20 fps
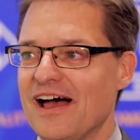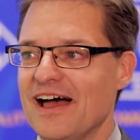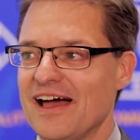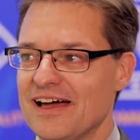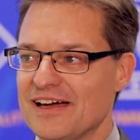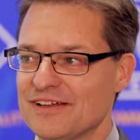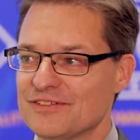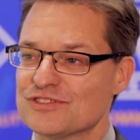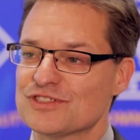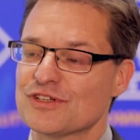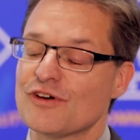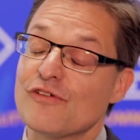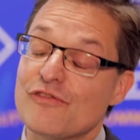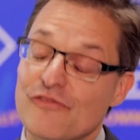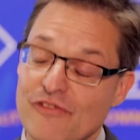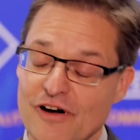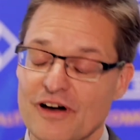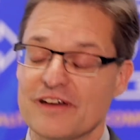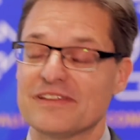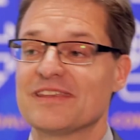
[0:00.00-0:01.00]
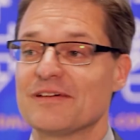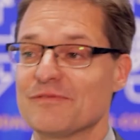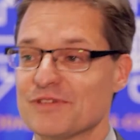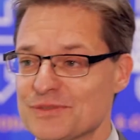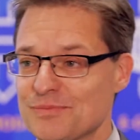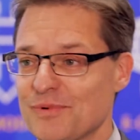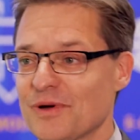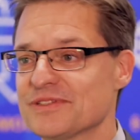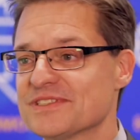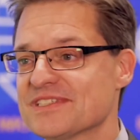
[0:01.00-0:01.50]
And so far the
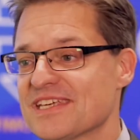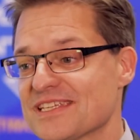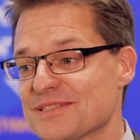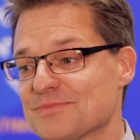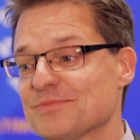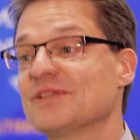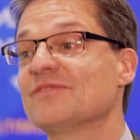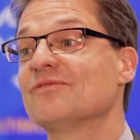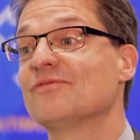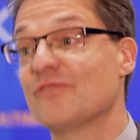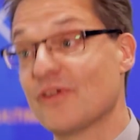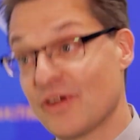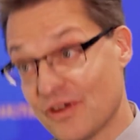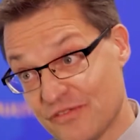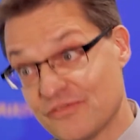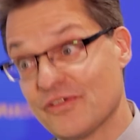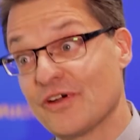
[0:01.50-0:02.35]
response has been very,